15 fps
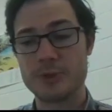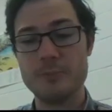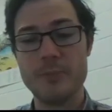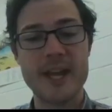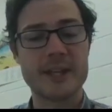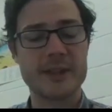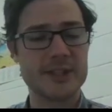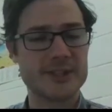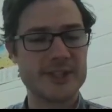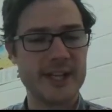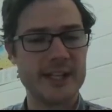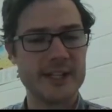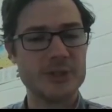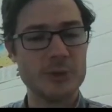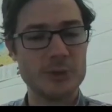make this
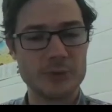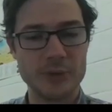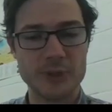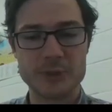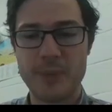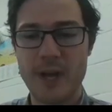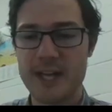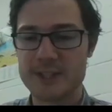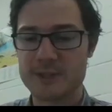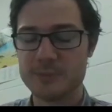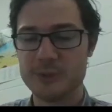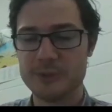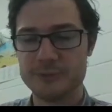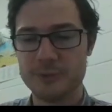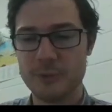data as useful as
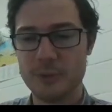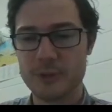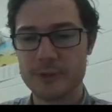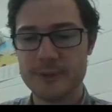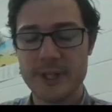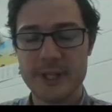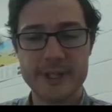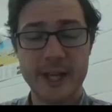possible for